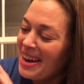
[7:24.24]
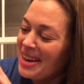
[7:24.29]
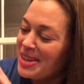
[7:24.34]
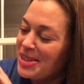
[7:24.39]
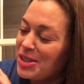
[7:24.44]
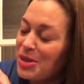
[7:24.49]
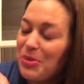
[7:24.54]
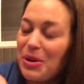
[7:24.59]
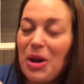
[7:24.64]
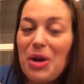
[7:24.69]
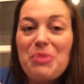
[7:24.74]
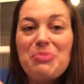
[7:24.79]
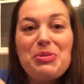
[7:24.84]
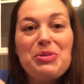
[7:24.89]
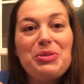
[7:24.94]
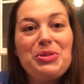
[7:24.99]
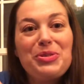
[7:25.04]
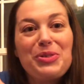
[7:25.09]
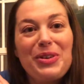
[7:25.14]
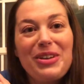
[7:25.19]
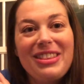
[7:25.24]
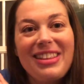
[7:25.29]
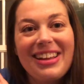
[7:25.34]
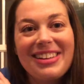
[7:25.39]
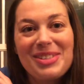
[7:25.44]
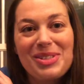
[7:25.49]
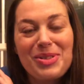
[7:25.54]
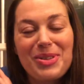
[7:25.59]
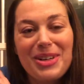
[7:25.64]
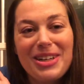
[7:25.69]
So we hope you enjoyed
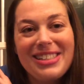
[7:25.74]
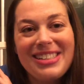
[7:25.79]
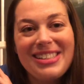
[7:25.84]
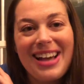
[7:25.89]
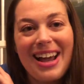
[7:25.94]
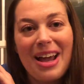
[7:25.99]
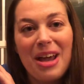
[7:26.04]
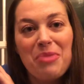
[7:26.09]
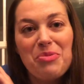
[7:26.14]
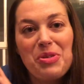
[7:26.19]
that story time.